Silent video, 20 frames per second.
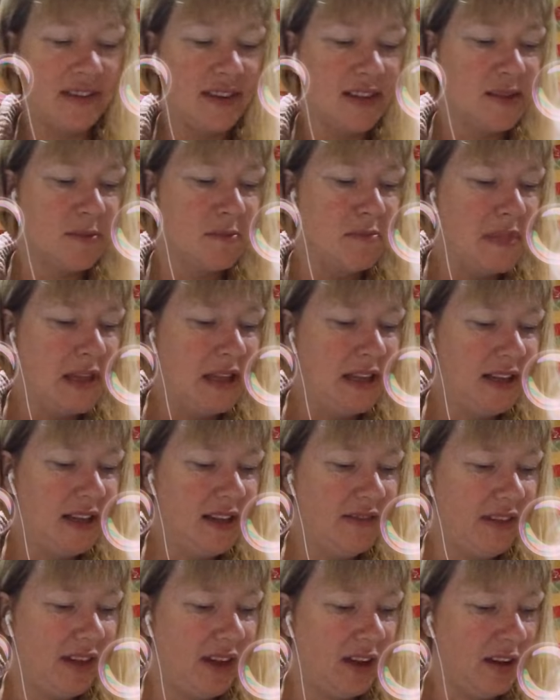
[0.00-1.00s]
there's a
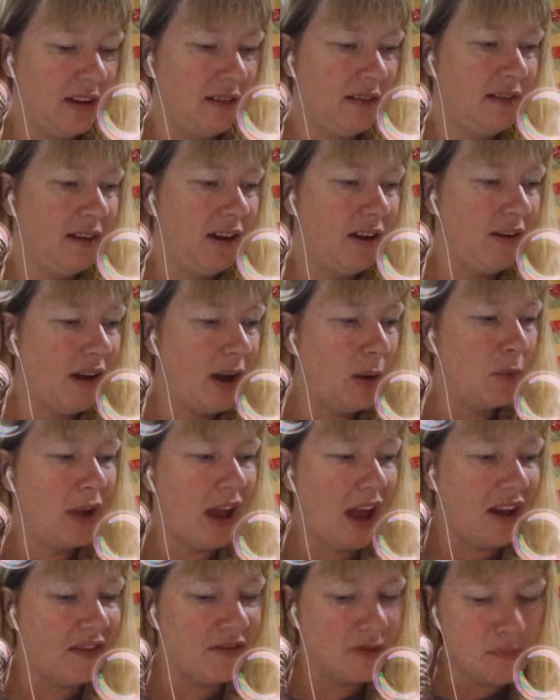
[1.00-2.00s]
million there. All right, we
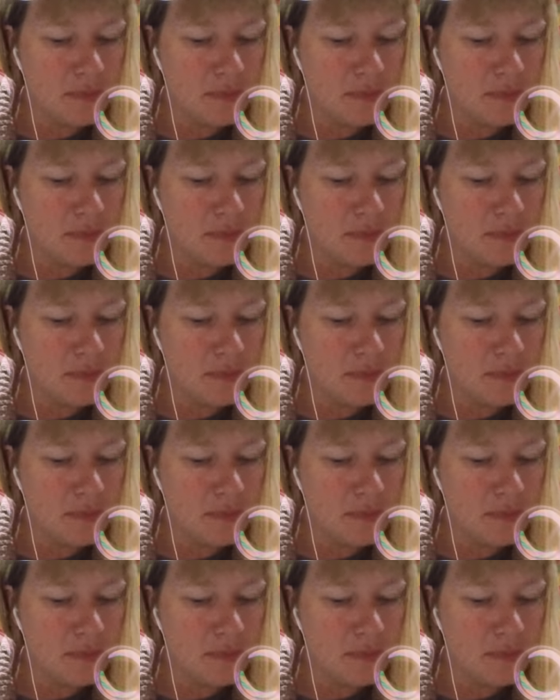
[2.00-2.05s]
have a